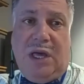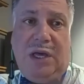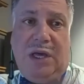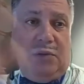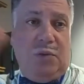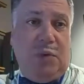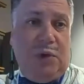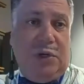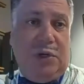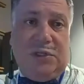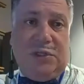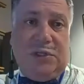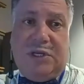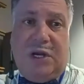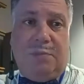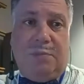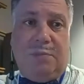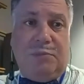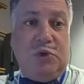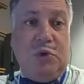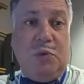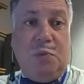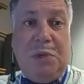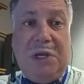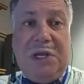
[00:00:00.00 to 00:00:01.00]
we can set up
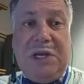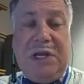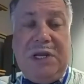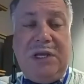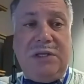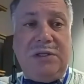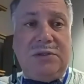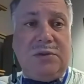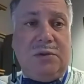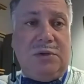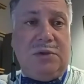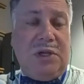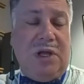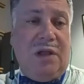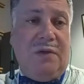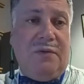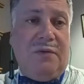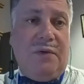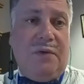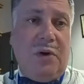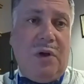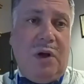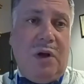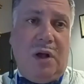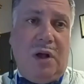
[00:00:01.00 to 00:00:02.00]
Zoom meetings or
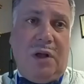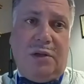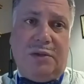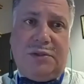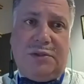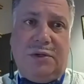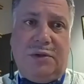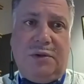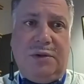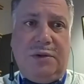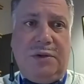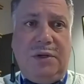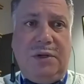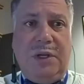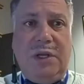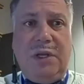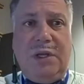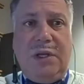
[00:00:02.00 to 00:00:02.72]
telephone calls or